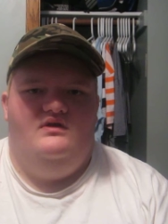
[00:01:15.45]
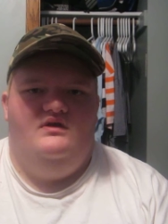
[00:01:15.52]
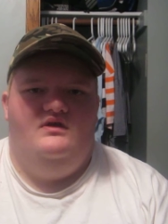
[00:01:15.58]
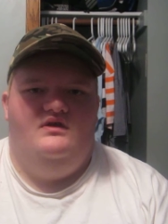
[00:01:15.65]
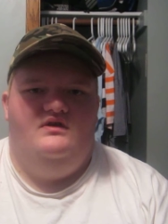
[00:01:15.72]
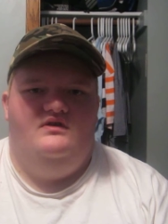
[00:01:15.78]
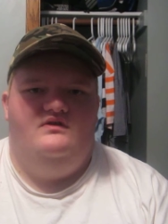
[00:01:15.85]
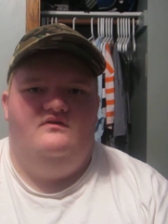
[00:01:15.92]

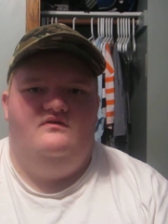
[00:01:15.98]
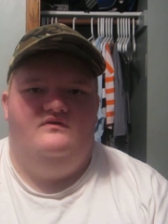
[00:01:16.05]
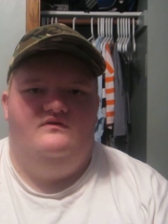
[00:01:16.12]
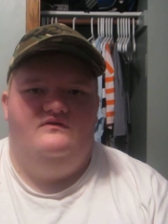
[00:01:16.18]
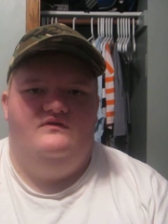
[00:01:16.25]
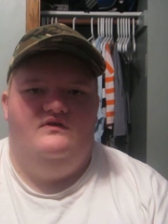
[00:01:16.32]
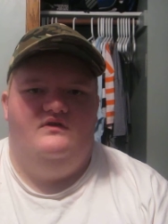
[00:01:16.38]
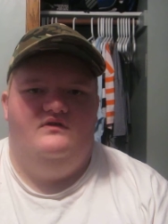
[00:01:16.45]
add two
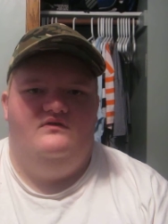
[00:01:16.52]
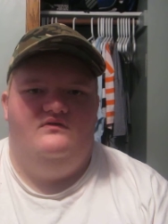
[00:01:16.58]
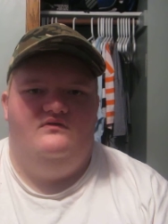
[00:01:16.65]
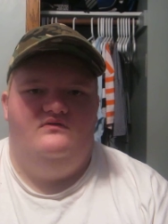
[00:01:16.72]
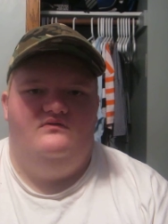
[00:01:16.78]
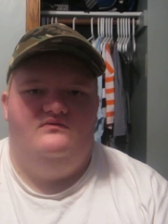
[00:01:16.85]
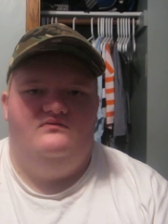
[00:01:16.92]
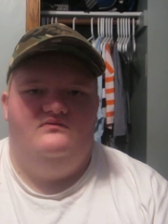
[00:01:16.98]

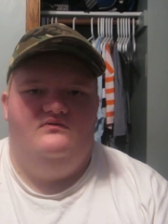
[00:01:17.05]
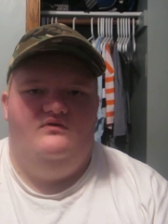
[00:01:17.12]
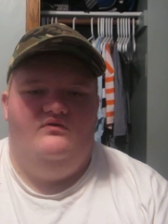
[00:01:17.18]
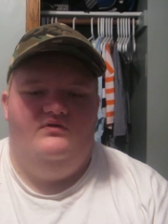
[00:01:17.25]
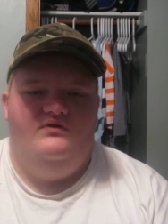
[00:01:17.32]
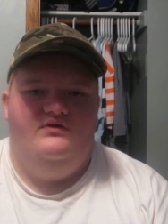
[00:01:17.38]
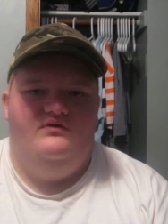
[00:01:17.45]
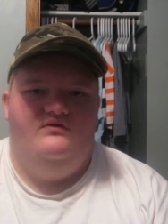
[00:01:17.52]
cycle
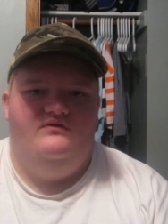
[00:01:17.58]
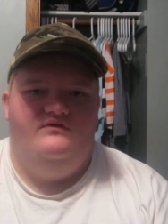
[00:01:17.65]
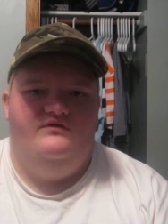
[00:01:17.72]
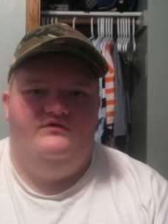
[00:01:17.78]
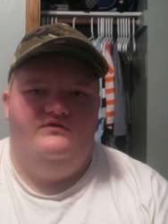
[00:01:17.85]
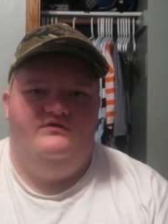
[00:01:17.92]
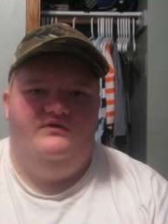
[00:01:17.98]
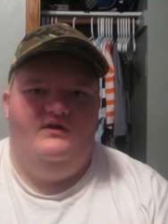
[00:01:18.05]
oil to
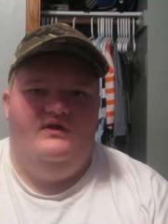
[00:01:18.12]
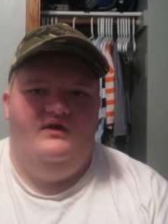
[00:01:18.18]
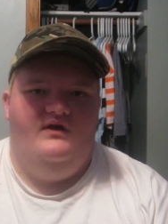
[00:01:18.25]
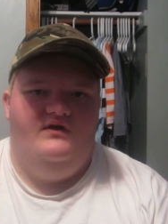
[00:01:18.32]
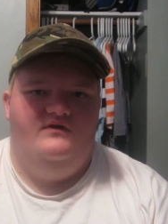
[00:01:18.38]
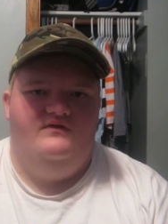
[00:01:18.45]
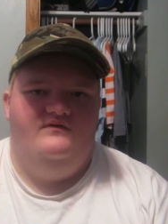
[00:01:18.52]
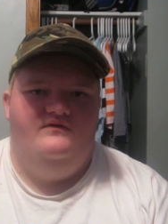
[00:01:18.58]
your
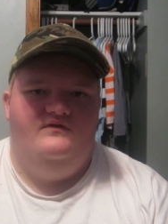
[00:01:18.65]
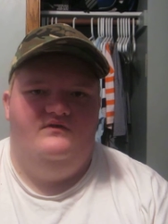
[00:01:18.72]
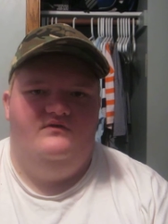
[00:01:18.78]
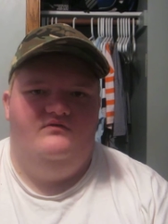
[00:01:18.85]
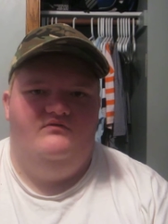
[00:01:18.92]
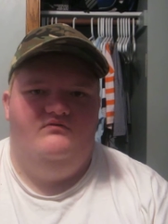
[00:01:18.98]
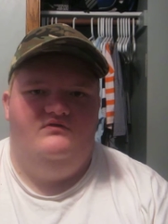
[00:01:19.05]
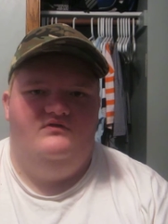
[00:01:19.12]
gas that you're
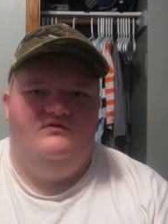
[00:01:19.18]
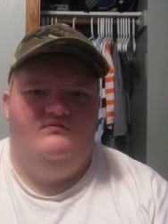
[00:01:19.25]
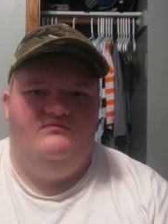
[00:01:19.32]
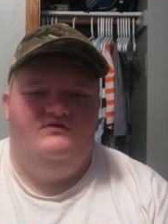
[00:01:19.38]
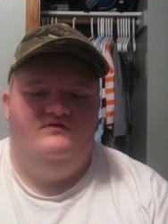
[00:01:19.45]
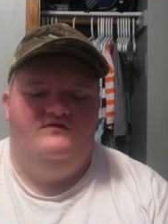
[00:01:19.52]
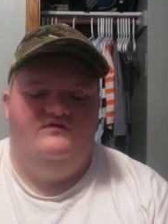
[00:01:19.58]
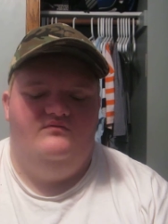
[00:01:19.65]
going to
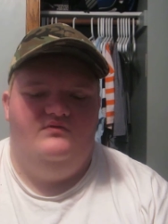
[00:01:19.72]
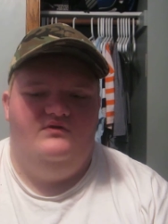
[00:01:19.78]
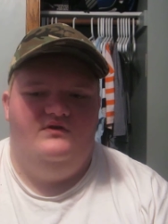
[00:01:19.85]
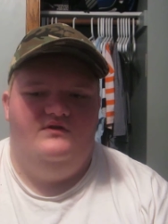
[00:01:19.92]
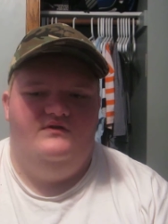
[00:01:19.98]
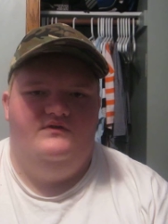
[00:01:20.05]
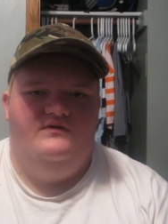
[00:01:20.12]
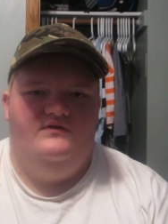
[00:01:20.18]
mix it
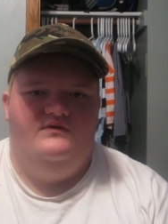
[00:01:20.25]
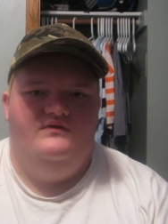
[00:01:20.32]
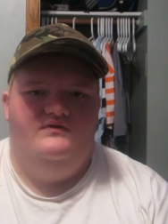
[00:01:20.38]
with,